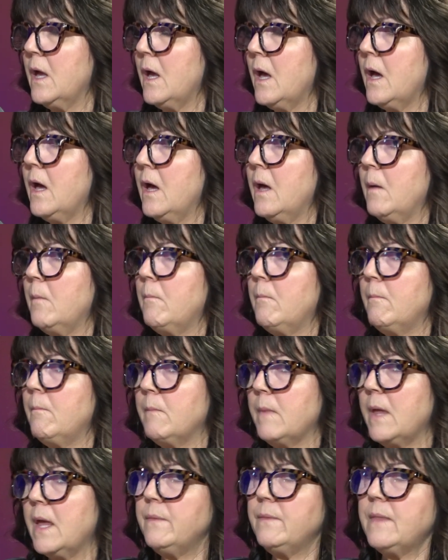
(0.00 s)

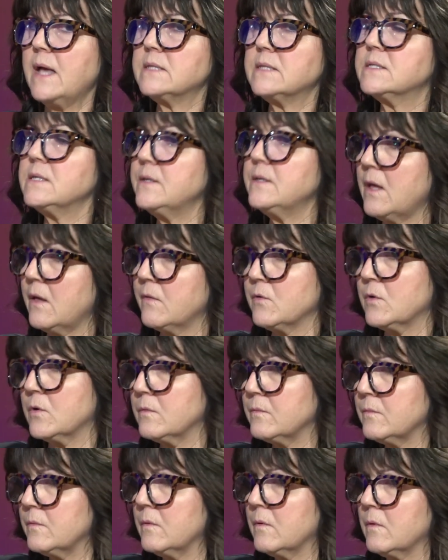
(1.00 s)
And that's
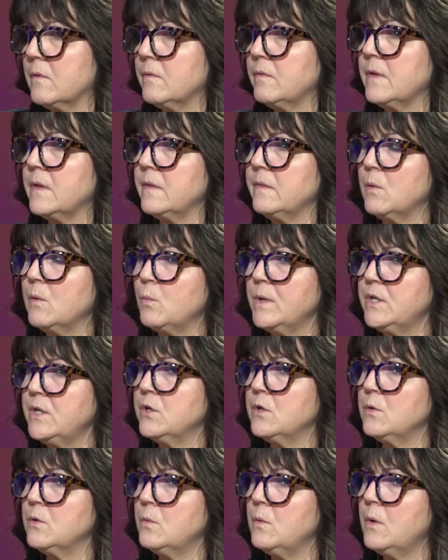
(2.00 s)
another thing that we
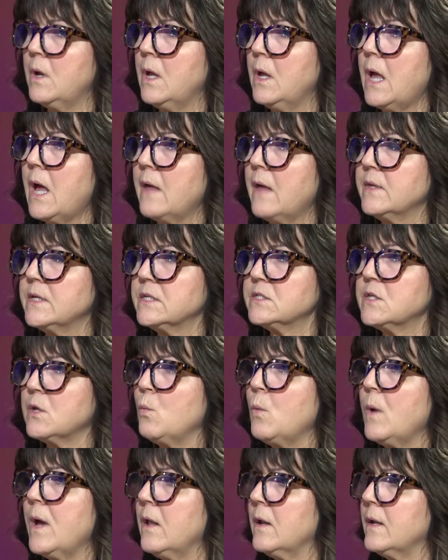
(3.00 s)
do, I think, so
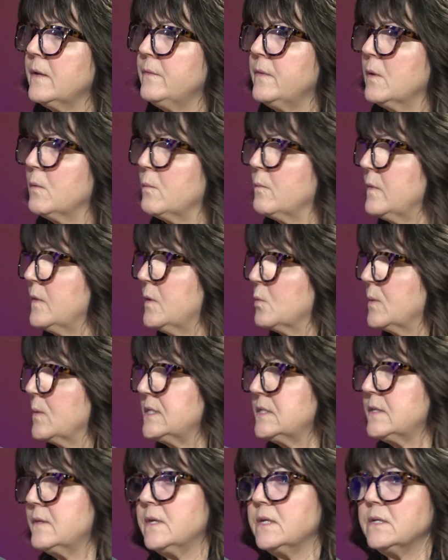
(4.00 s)
well. And the
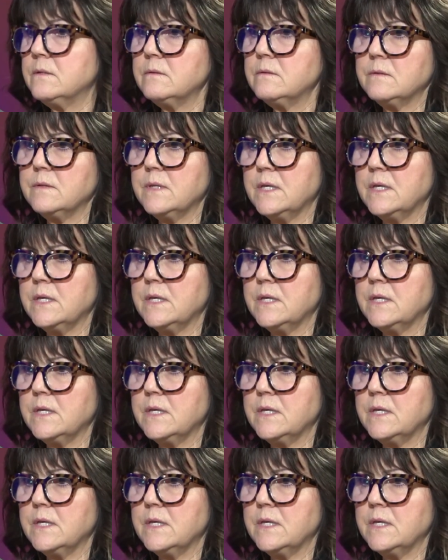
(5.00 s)
reason that